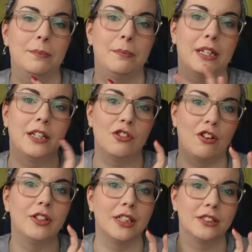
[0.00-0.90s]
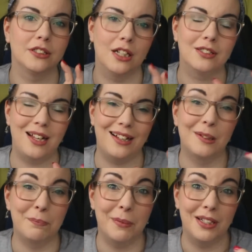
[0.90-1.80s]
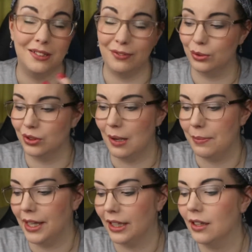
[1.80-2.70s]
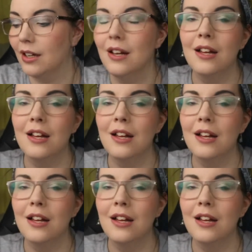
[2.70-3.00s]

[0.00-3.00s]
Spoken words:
making your own inserts as a full-time thing.